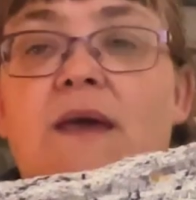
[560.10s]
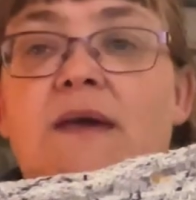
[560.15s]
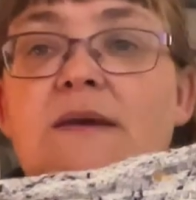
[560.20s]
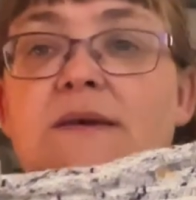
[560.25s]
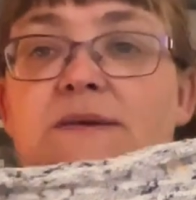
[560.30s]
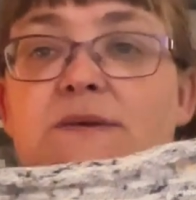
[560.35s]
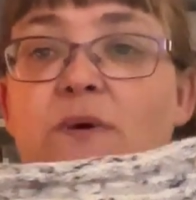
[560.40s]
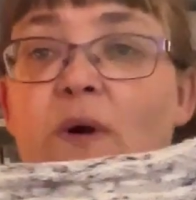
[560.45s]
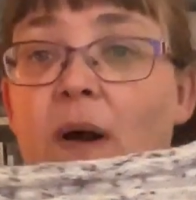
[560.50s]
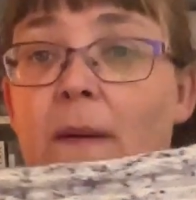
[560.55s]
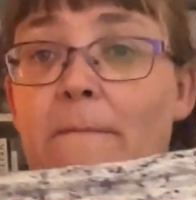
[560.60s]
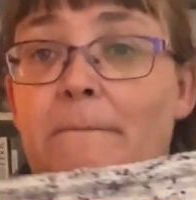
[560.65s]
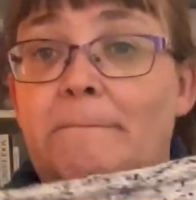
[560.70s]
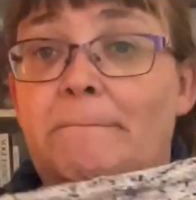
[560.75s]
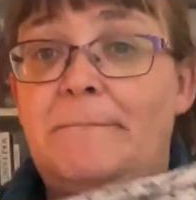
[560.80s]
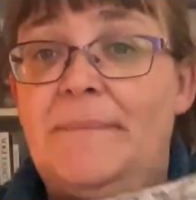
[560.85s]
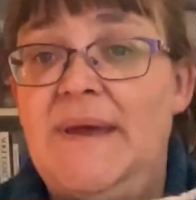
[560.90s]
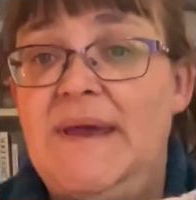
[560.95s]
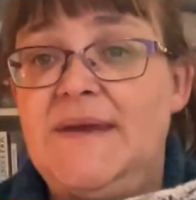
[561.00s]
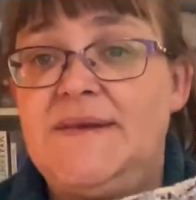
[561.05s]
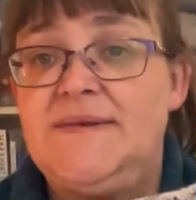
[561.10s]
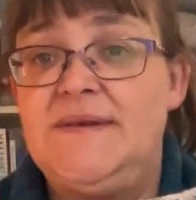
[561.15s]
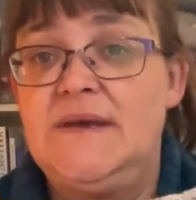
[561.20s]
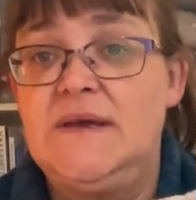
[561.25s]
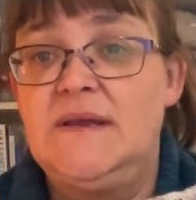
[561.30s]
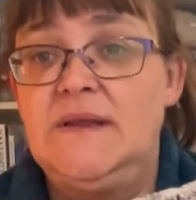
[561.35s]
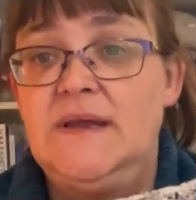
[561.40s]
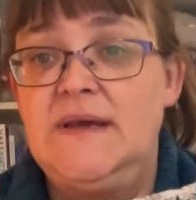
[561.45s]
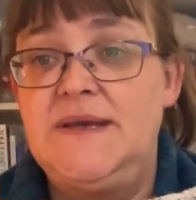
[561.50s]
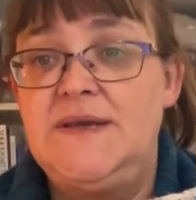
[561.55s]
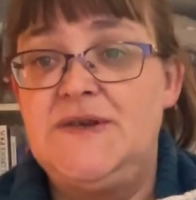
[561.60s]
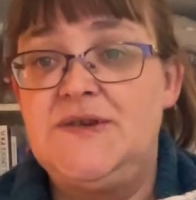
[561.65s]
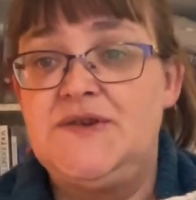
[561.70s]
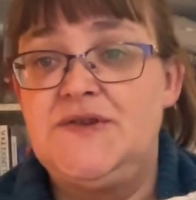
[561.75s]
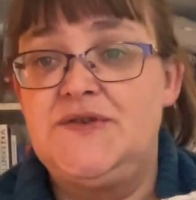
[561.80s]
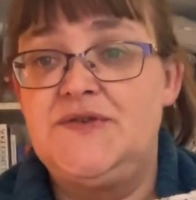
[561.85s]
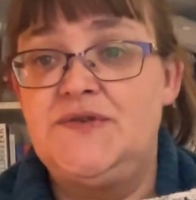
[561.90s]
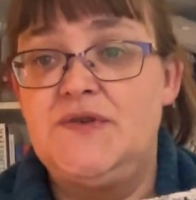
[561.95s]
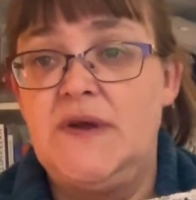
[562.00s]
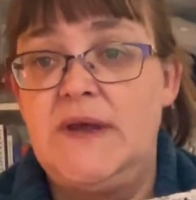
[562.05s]
So I'm basically
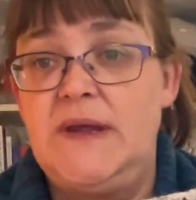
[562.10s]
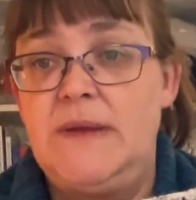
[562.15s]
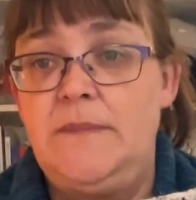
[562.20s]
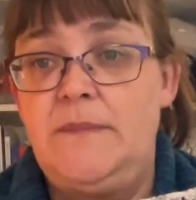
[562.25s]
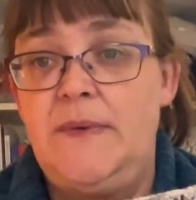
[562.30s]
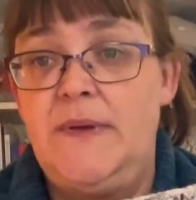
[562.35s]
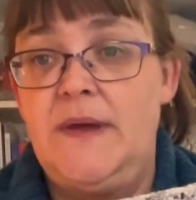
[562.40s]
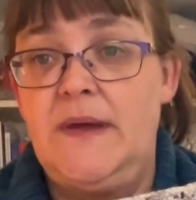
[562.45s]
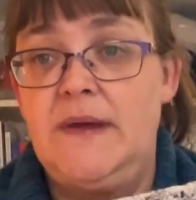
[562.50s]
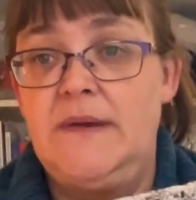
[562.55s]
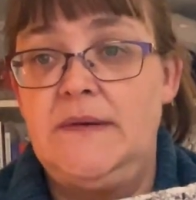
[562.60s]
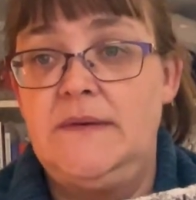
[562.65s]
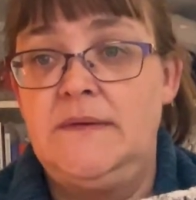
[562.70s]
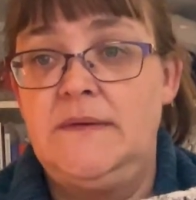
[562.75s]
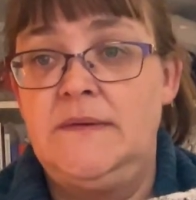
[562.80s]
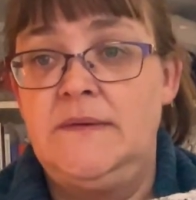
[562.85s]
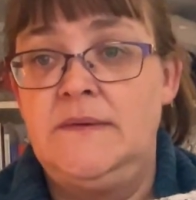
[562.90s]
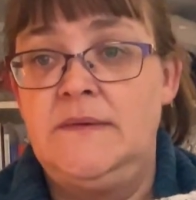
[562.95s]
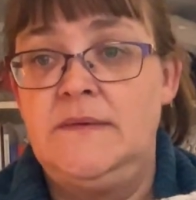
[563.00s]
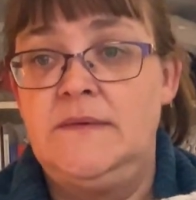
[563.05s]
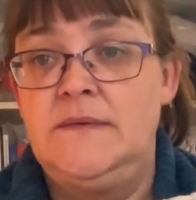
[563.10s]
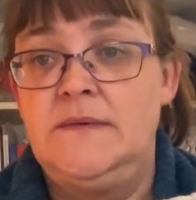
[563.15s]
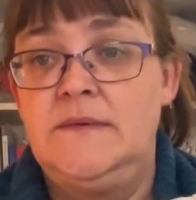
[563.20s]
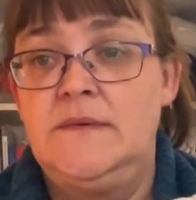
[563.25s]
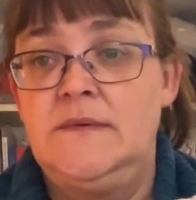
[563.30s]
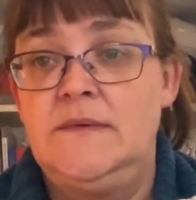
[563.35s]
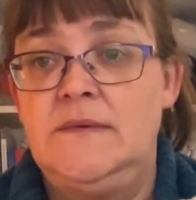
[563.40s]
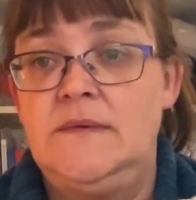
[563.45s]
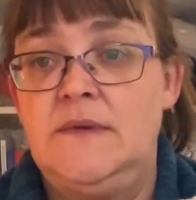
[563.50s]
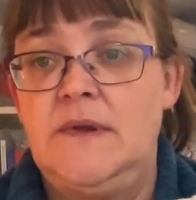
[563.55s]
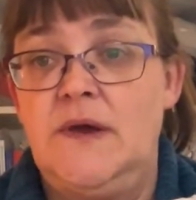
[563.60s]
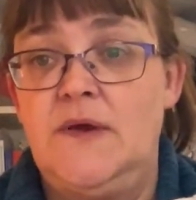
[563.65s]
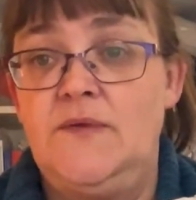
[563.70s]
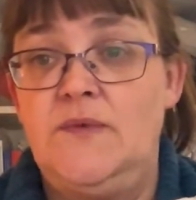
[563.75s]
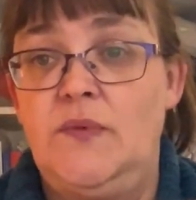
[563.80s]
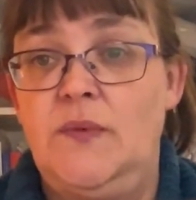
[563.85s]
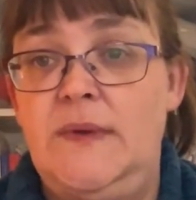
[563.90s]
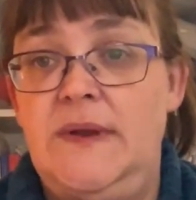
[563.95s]
striping a row